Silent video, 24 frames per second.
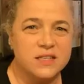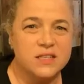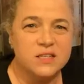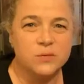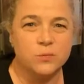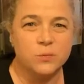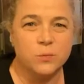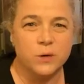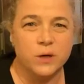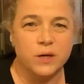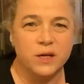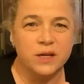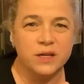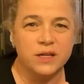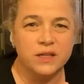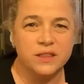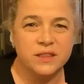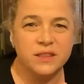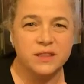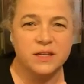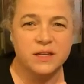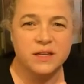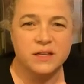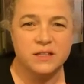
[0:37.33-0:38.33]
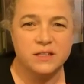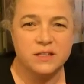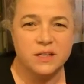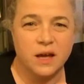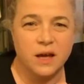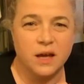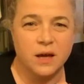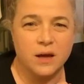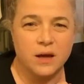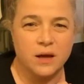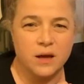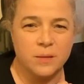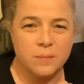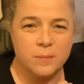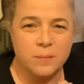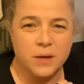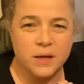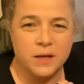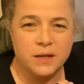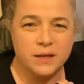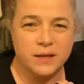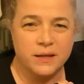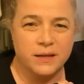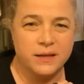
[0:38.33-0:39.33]
this with
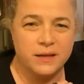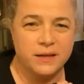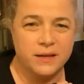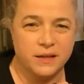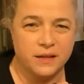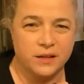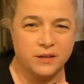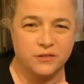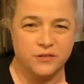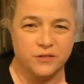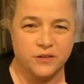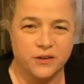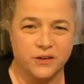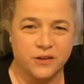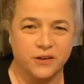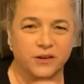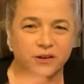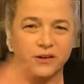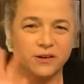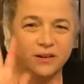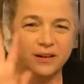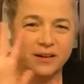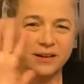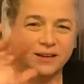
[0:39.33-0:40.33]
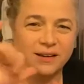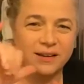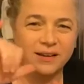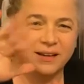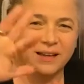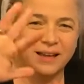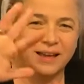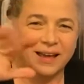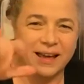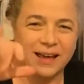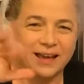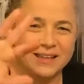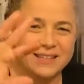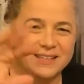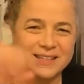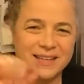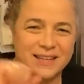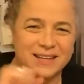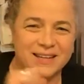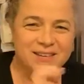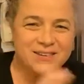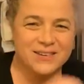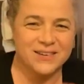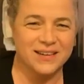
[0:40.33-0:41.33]
Tom Gilliford. Hi,
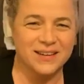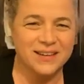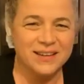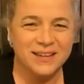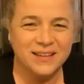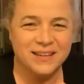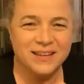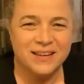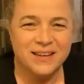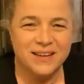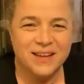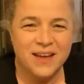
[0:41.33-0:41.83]
Sandra.